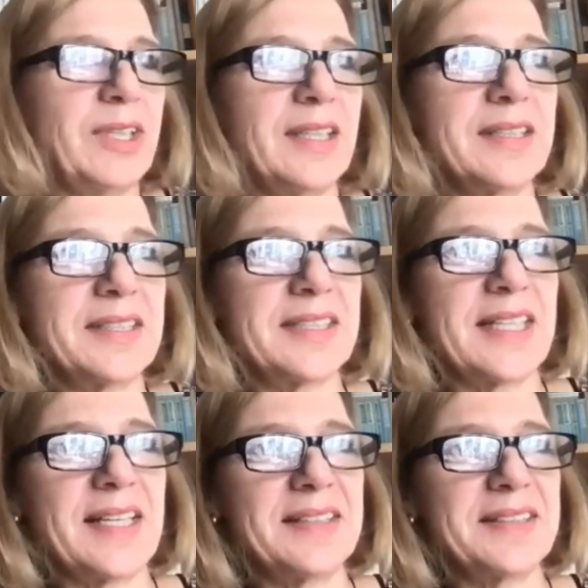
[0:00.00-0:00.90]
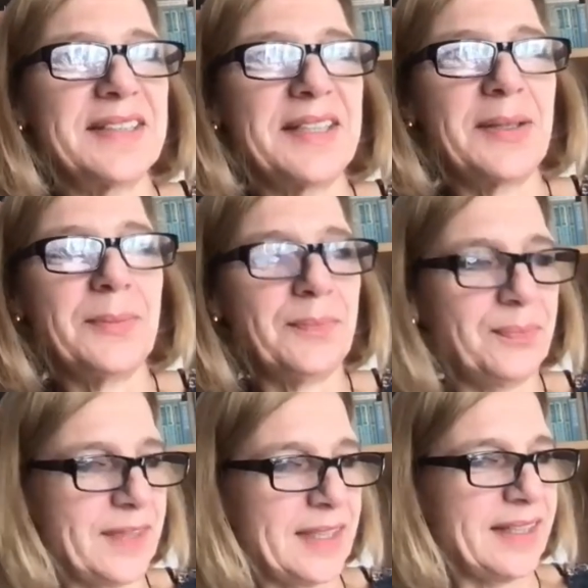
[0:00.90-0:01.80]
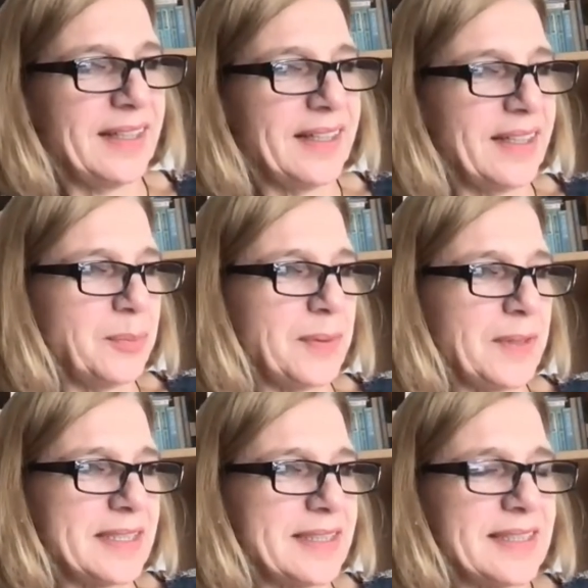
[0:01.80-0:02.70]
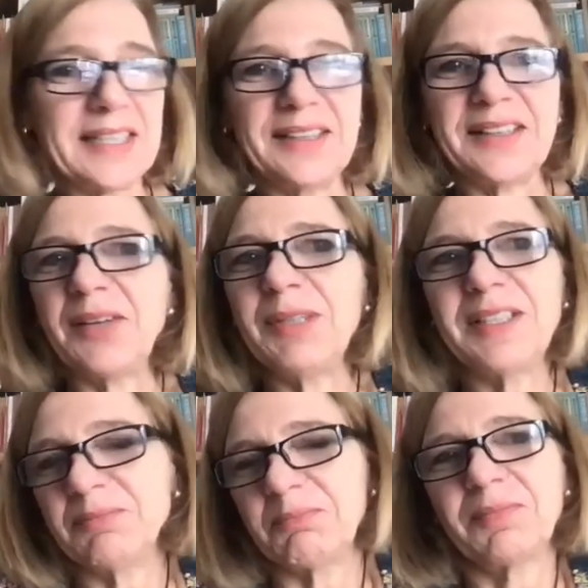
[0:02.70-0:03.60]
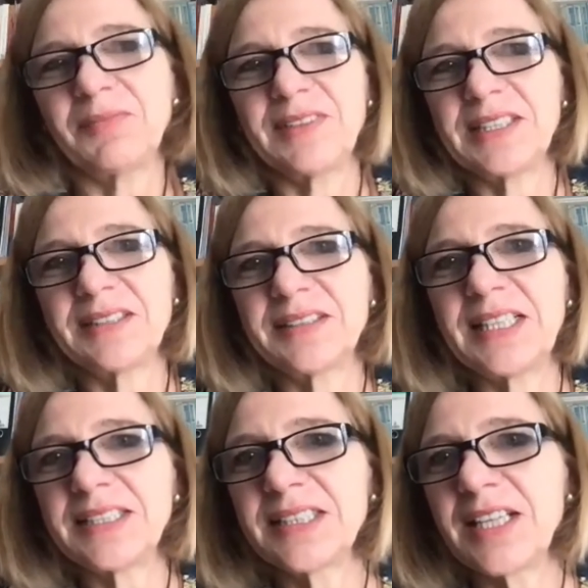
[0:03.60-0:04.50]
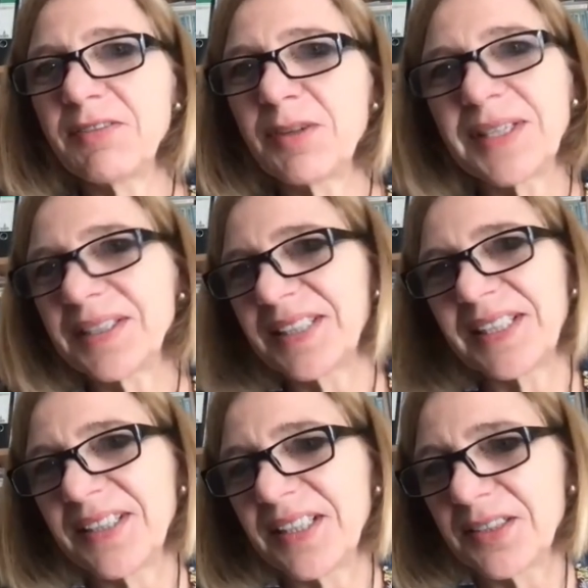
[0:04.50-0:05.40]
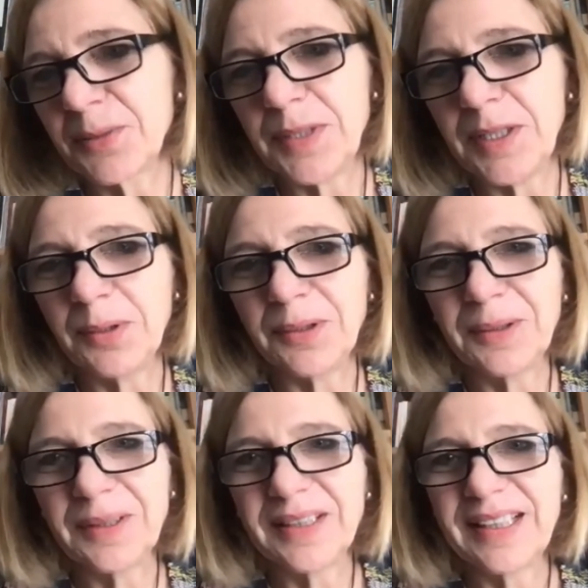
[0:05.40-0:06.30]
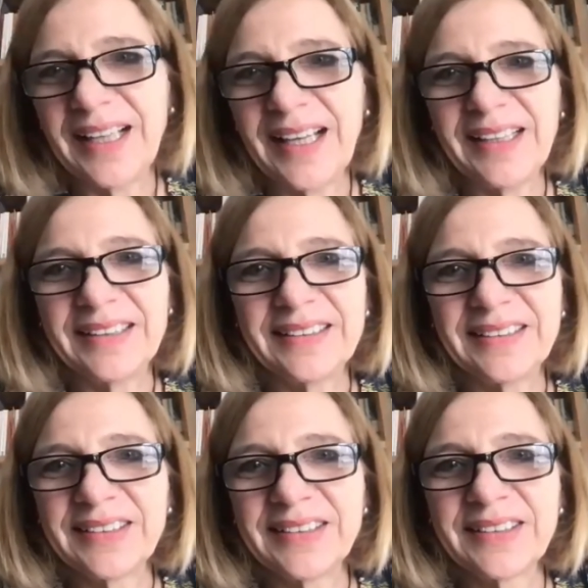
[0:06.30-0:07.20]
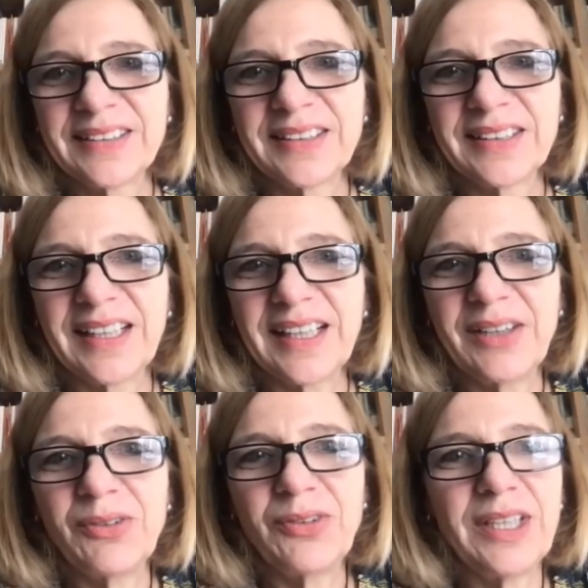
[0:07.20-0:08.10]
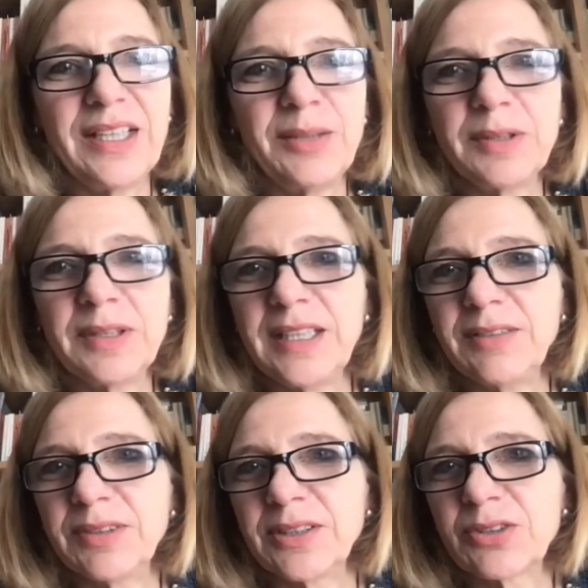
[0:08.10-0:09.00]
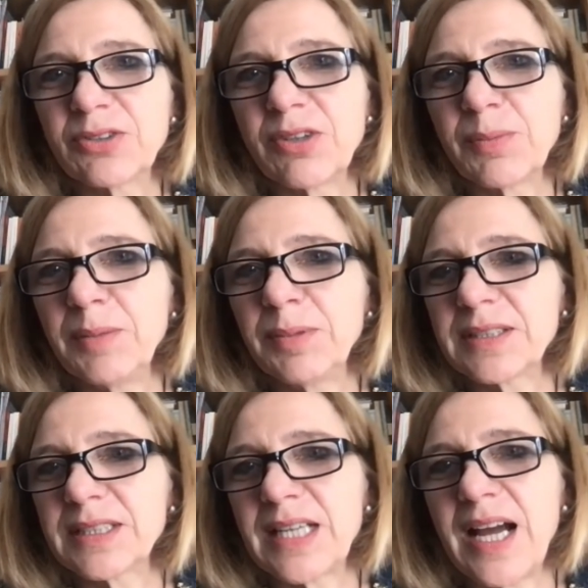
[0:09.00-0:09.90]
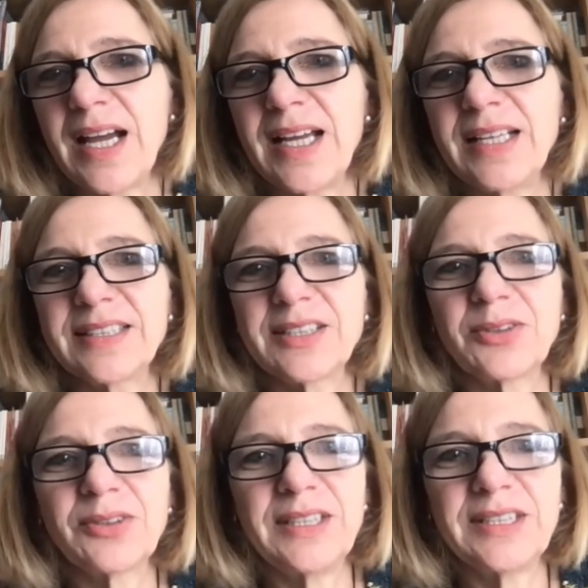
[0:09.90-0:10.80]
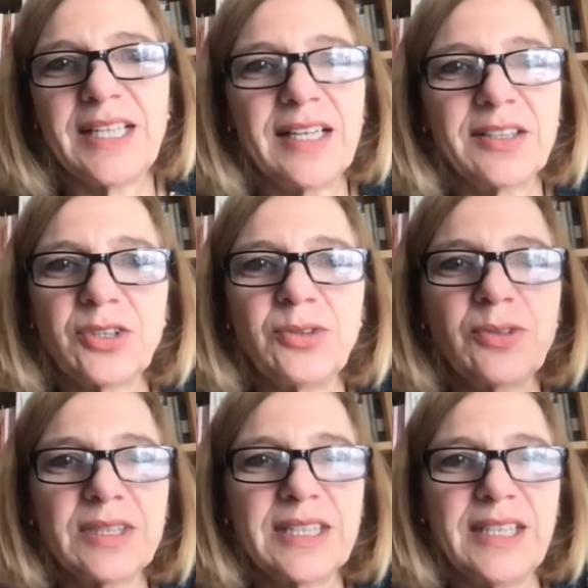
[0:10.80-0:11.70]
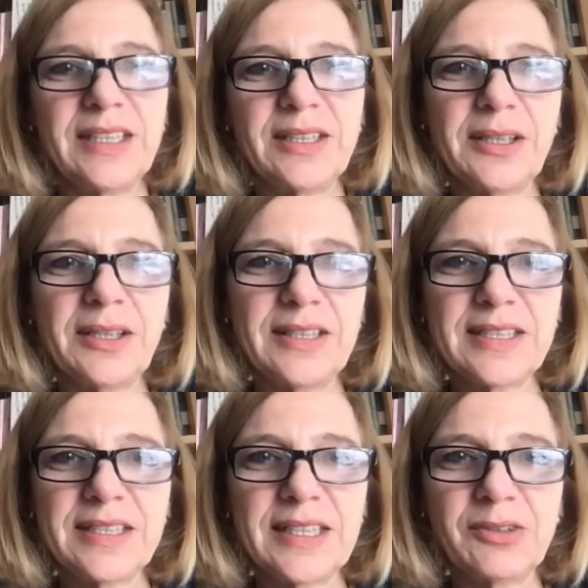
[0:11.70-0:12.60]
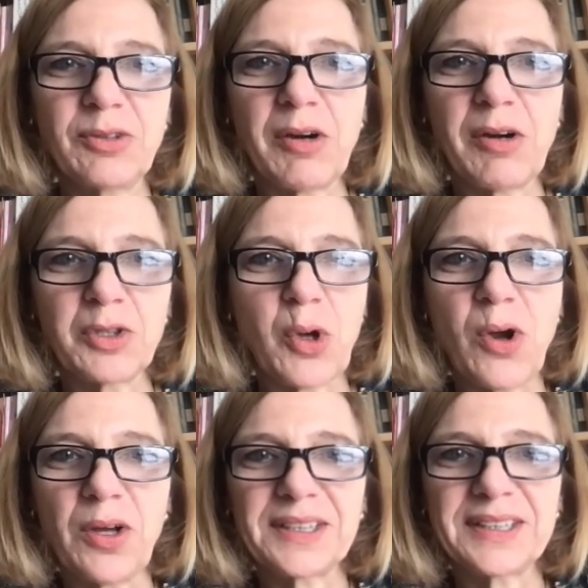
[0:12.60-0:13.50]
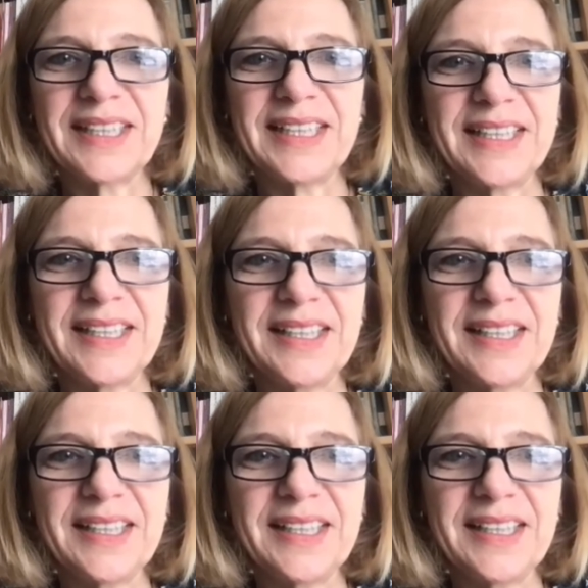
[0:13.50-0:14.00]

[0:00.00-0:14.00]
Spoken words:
really understand. But still, I mean, there's a government and there are the people, and I really believe in strong people's ties. So these young students here listening to our talk, they